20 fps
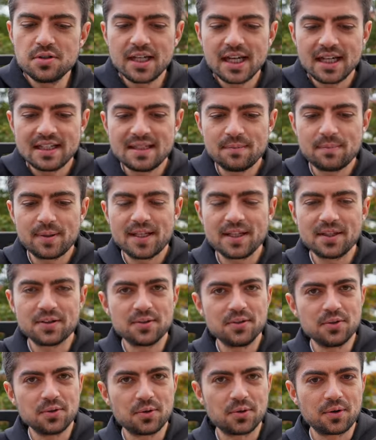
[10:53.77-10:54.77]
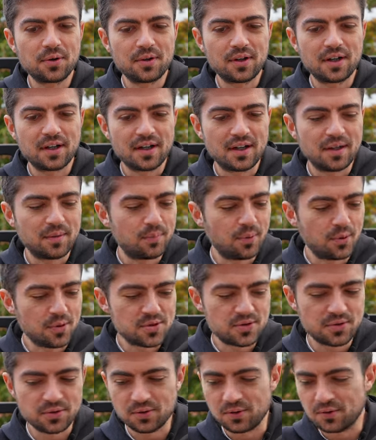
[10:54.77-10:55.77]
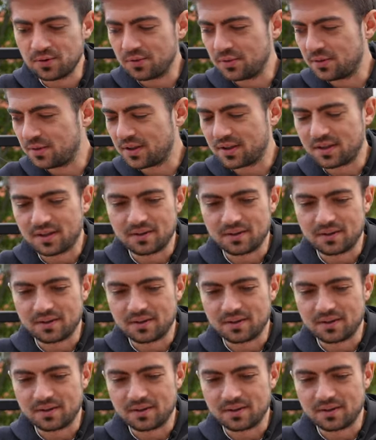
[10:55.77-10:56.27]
you get depending on your personal